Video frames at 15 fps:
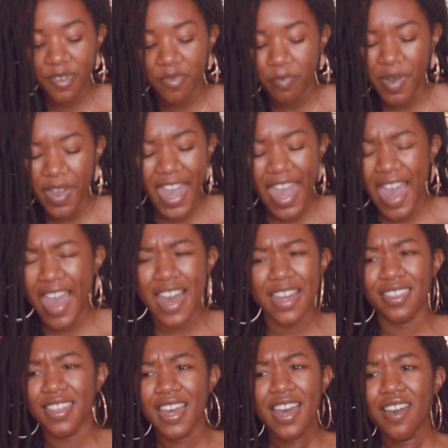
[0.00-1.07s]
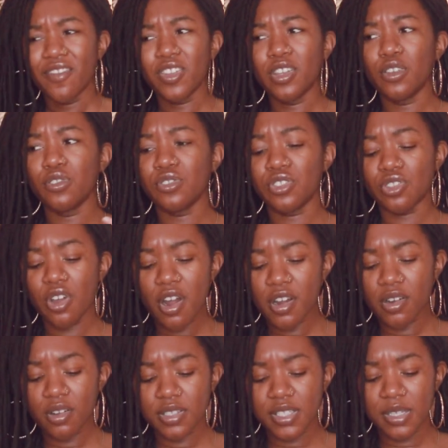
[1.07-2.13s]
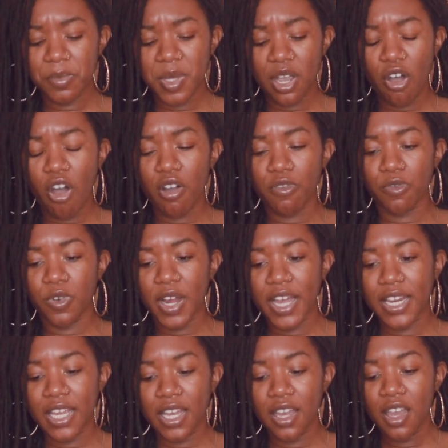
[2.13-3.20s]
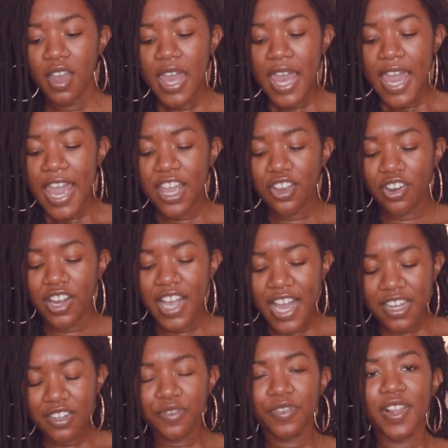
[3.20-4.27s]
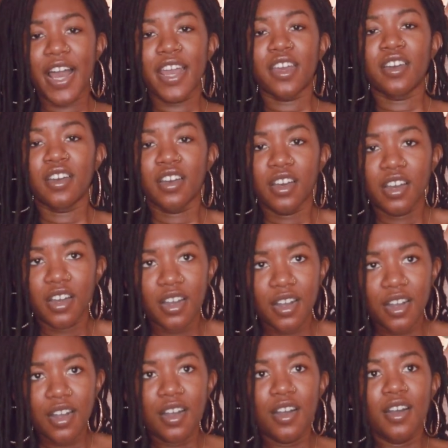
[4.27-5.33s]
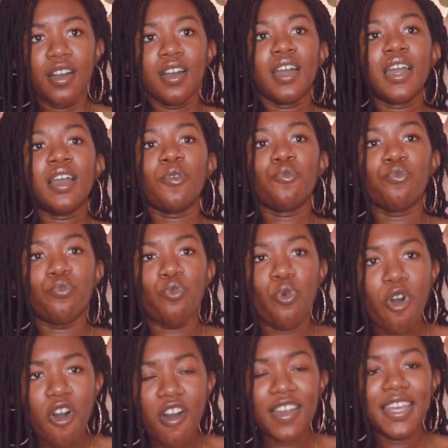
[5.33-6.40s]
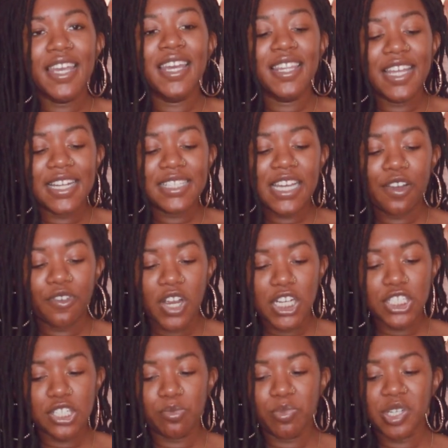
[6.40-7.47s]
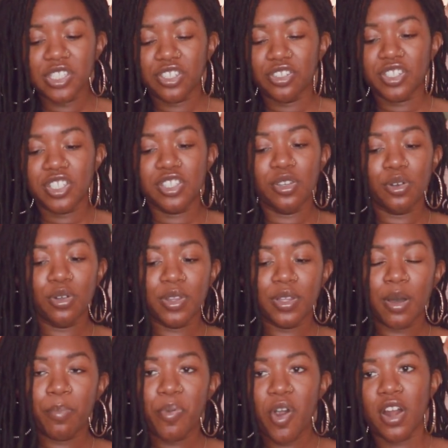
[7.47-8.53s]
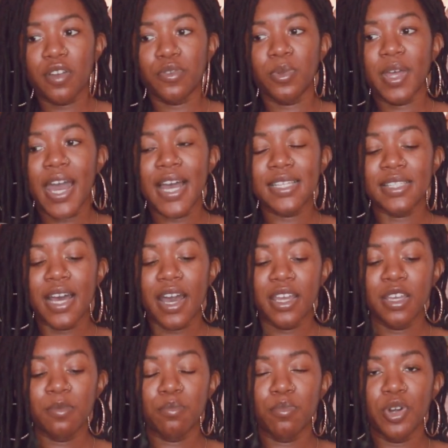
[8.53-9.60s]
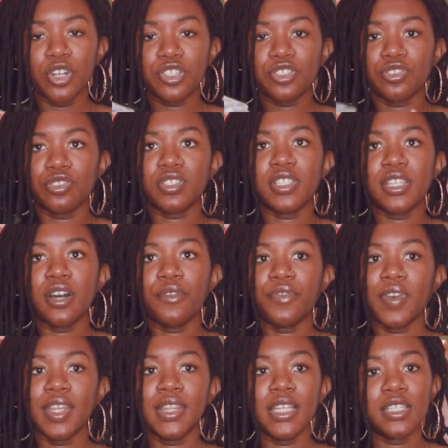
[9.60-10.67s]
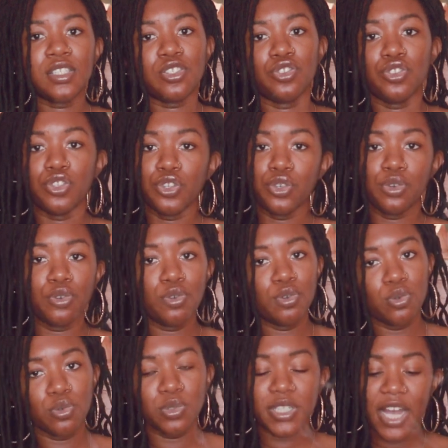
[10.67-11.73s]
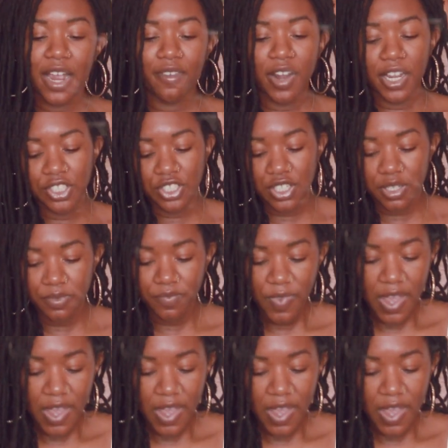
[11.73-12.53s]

of path. I feel like you started on something already and you're kind of like walking in that direction, but there's still a part of you that has not immersed yourself in this new direction.